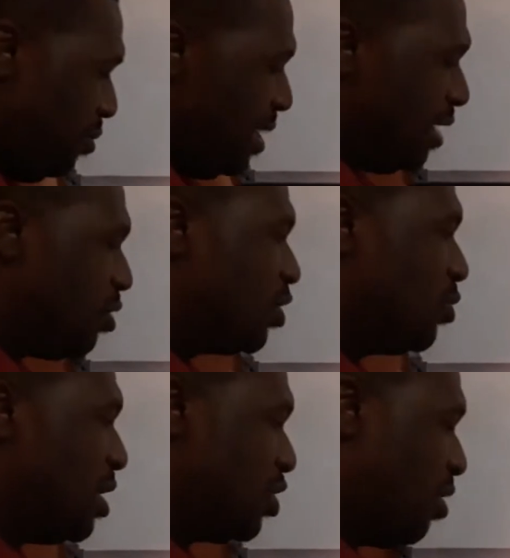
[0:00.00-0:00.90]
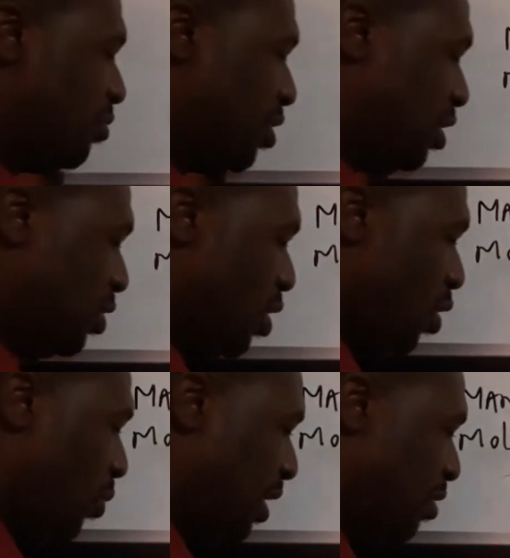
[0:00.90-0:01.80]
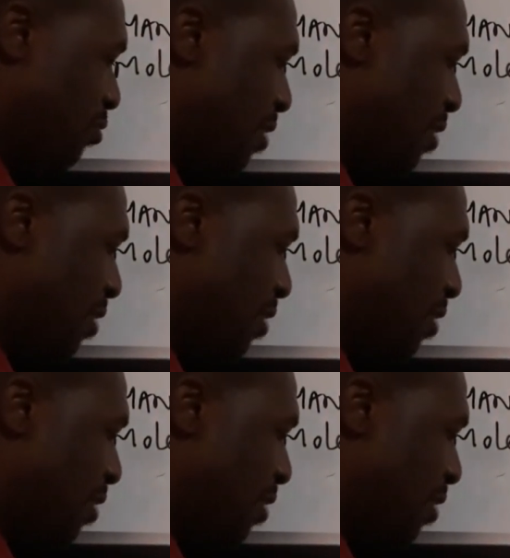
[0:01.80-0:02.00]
make those two assumptions, we can